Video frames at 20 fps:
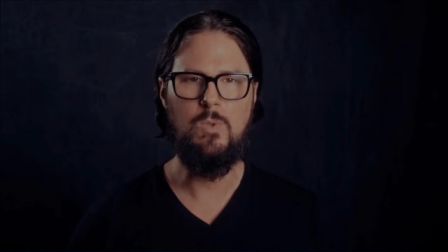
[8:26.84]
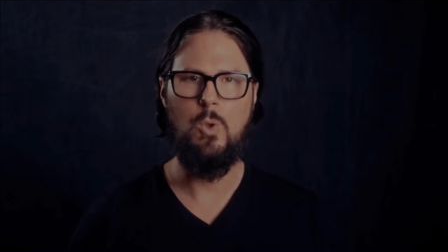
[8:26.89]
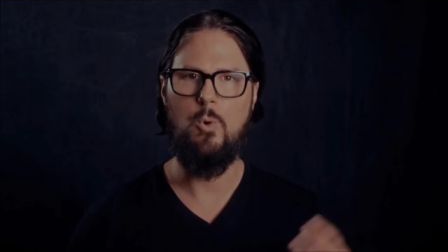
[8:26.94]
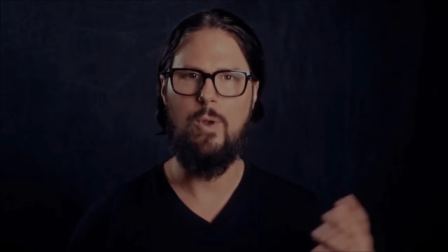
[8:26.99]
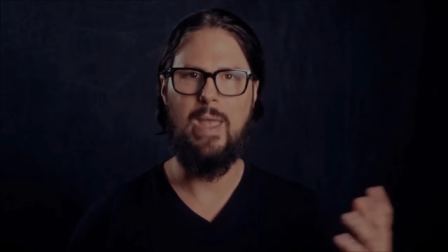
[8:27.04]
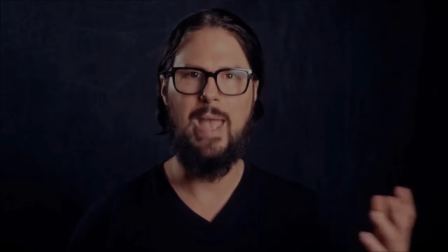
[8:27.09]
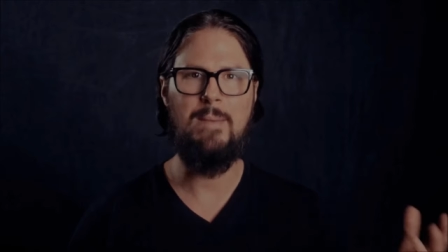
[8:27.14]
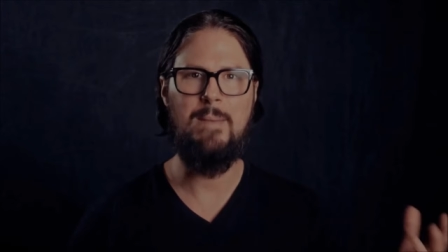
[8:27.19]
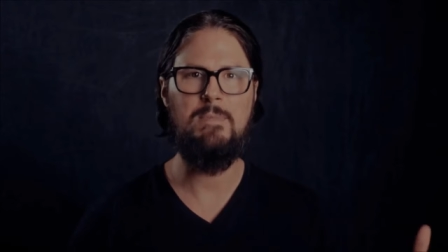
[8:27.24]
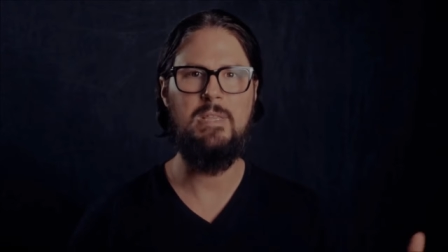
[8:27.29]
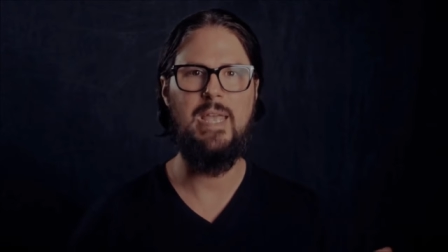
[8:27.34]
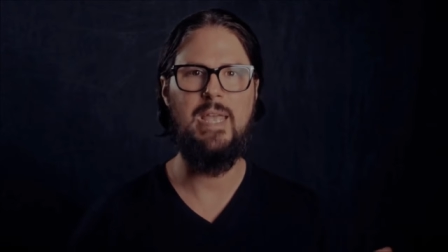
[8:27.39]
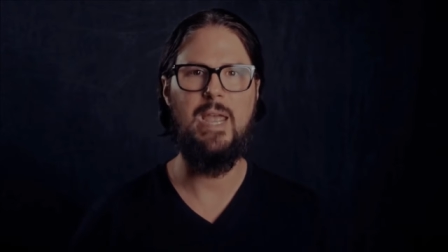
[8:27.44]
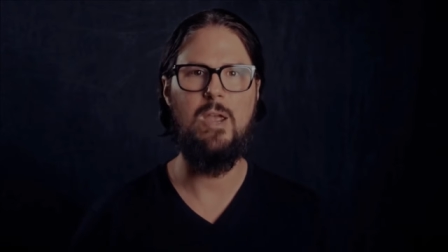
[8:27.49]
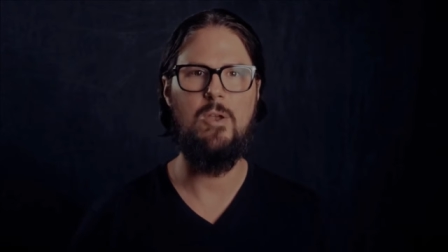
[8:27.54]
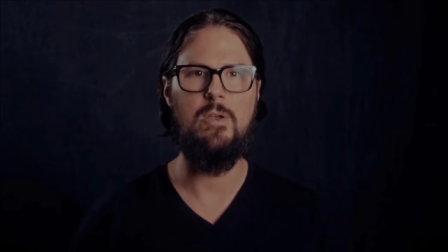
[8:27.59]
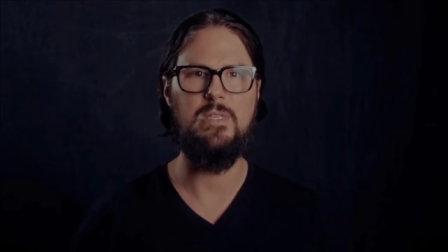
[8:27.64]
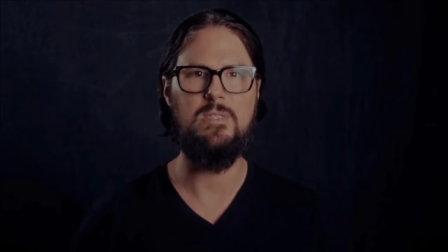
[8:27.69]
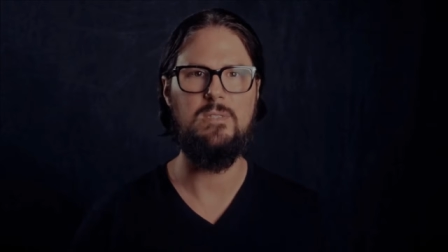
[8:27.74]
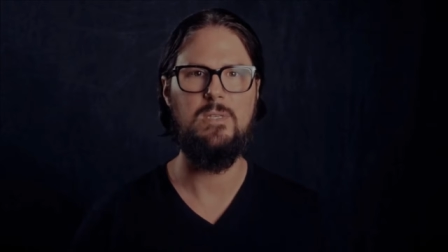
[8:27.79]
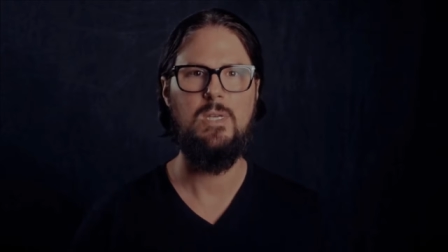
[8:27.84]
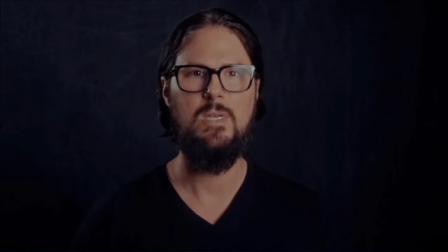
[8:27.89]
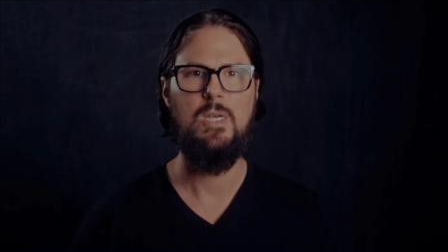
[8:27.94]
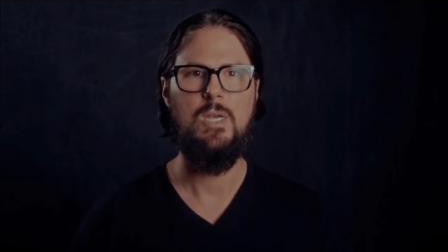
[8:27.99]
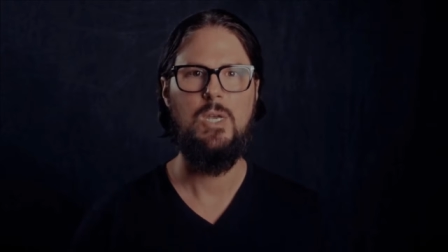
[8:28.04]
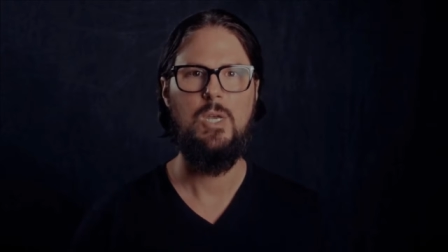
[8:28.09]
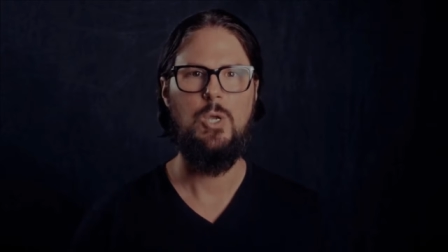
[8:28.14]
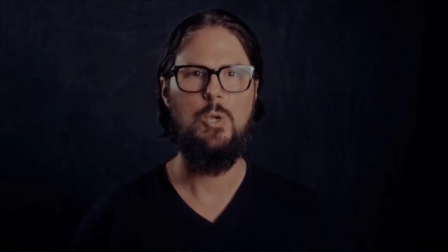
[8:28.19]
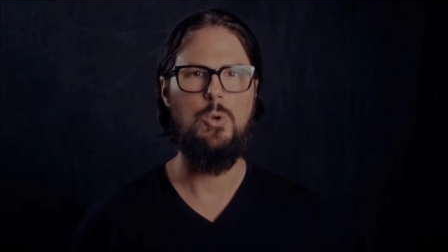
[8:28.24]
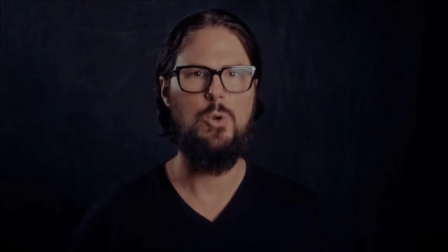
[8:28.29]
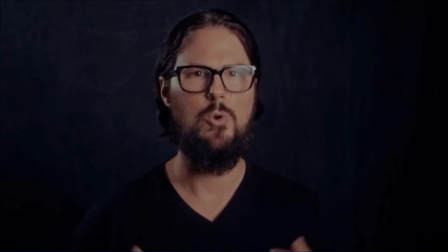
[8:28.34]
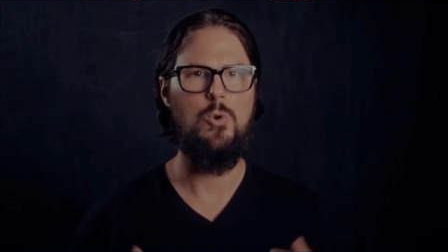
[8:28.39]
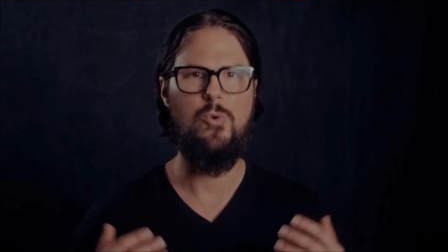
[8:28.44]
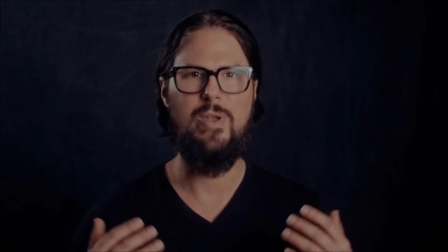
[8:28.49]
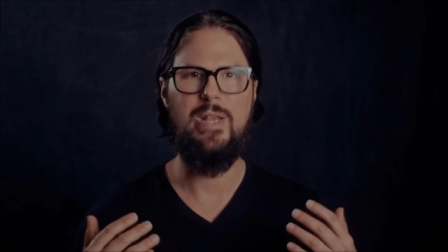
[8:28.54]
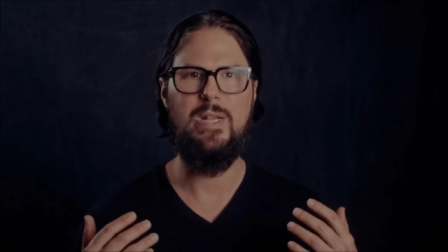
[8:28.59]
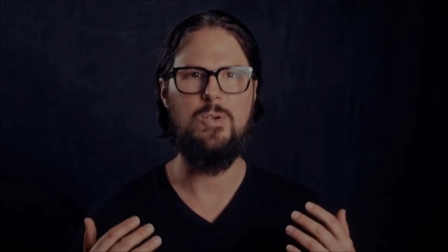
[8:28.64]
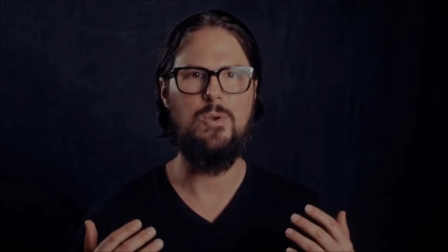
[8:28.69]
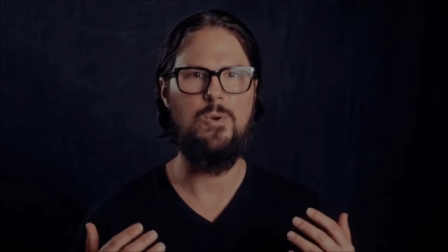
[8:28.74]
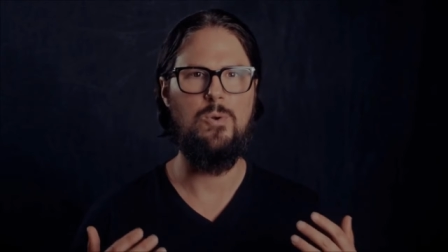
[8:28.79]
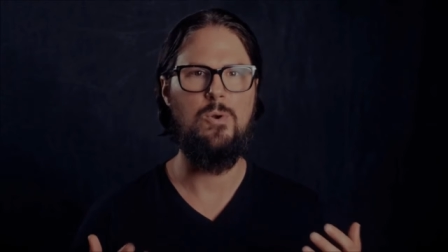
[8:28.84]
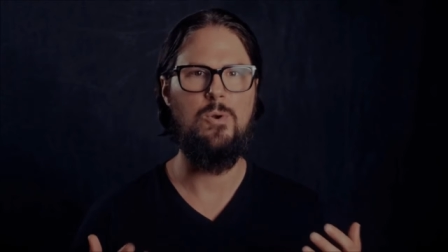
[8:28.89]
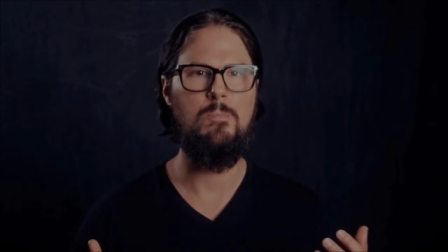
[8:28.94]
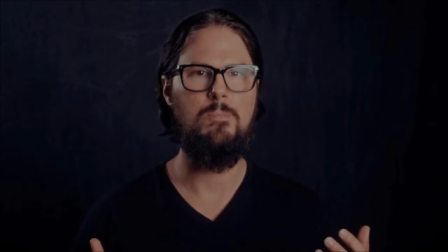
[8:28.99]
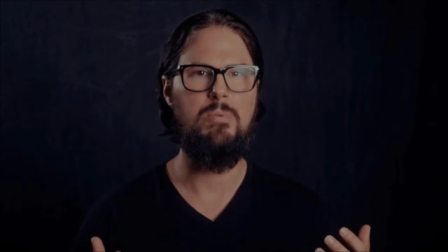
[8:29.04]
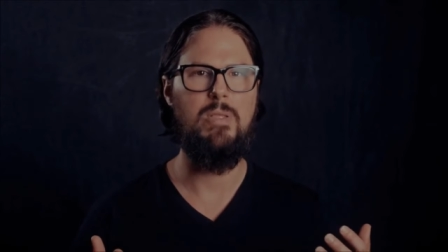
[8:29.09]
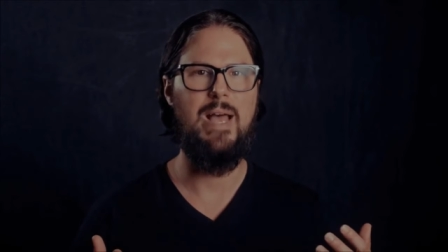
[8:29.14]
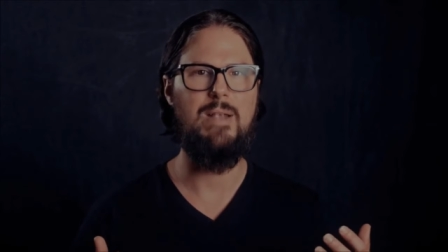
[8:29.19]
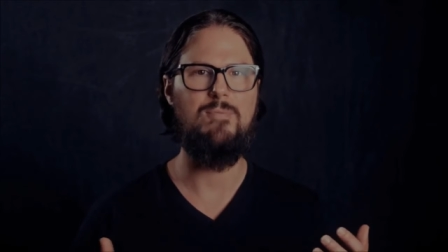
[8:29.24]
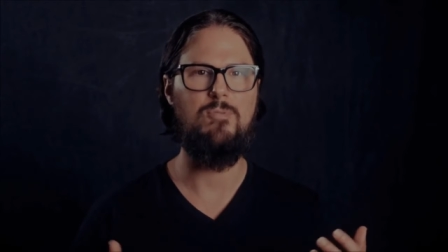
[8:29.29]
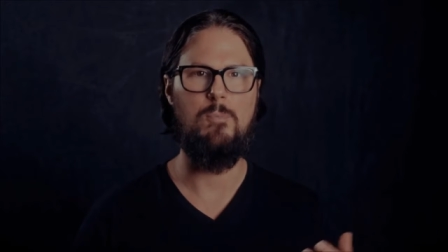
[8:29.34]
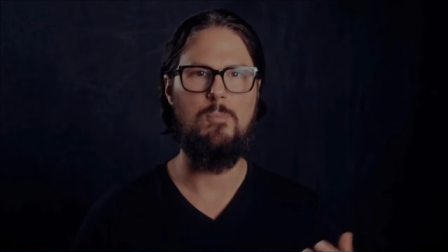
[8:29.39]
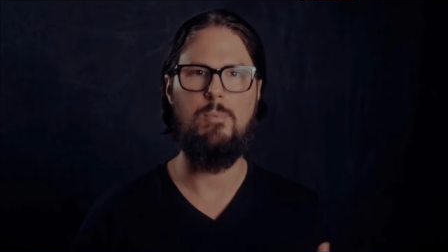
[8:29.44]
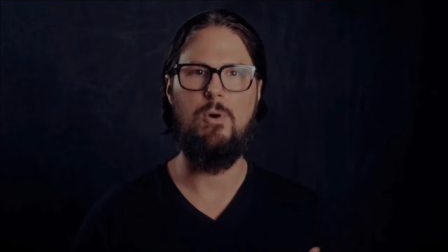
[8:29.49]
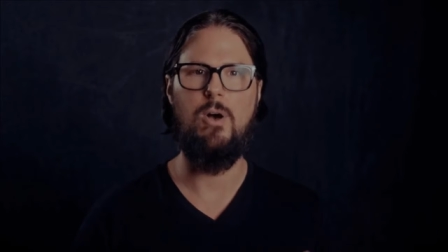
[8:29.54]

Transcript: Or Emilie Aries, who created her own platform,